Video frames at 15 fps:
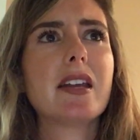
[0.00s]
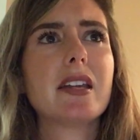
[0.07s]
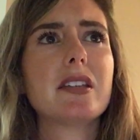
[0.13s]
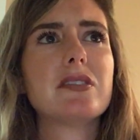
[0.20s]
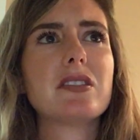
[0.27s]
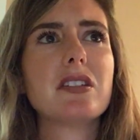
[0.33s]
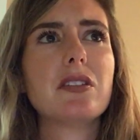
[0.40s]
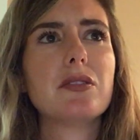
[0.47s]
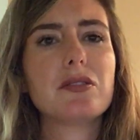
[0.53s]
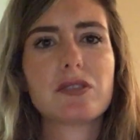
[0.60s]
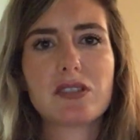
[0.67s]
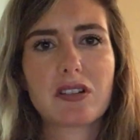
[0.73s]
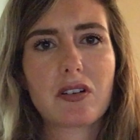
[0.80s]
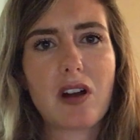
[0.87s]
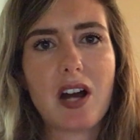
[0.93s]
is
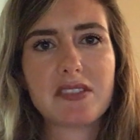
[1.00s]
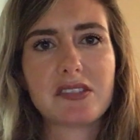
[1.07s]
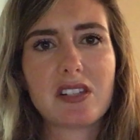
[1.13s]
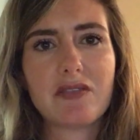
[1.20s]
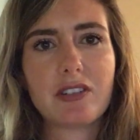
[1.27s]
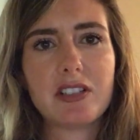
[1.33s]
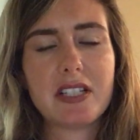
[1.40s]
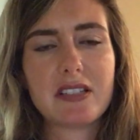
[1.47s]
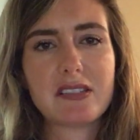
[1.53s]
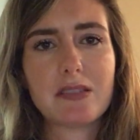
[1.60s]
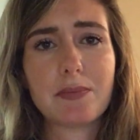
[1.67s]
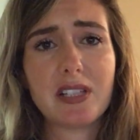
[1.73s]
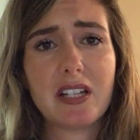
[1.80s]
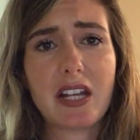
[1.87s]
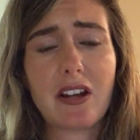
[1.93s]
used across different
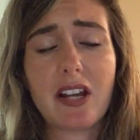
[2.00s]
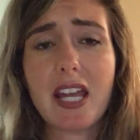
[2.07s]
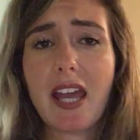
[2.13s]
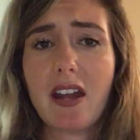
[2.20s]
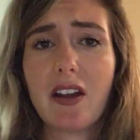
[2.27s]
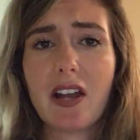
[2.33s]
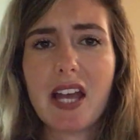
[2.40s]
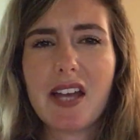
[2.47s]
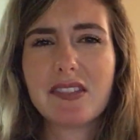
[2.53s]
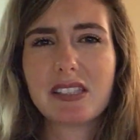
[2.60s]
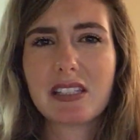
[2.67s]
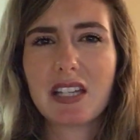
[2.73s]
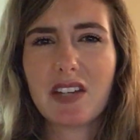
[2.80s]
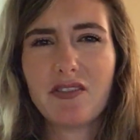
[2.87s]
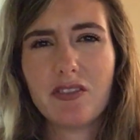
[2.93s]
disciplinary areas
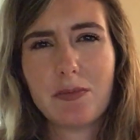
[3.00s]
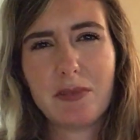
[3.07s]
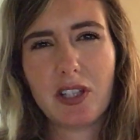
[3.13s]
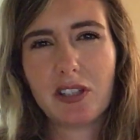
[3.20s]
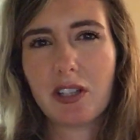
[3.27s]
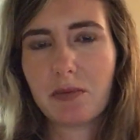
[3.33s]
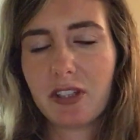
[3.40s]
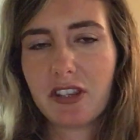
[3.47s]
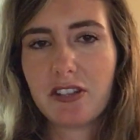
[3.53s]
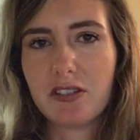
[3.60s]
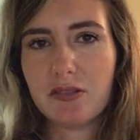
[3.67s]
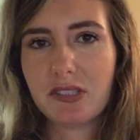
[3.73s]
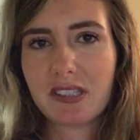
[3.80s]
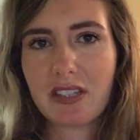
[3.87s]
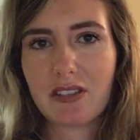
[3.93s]
and get familiar with
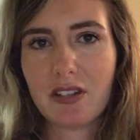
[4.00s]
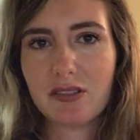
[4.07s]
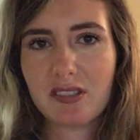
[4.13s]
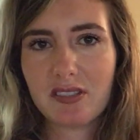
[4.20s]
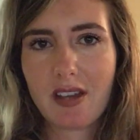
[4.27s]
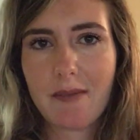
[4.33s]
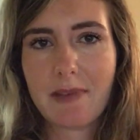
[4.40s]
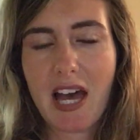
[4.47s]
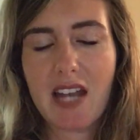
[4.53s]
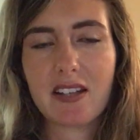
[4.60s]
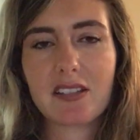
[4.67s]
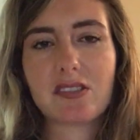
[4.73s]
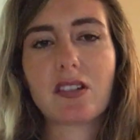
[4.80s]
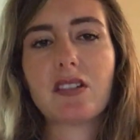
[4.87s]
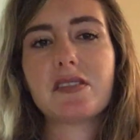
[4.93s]
using those
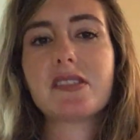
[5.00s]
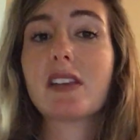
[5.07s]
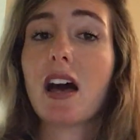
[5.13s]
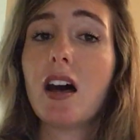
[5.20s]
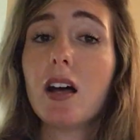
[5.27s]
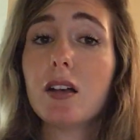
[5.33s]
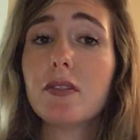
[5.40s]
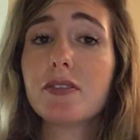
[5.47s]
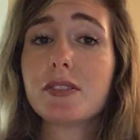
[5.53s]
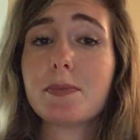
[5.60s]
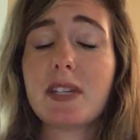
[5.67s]
subheadings ourselves,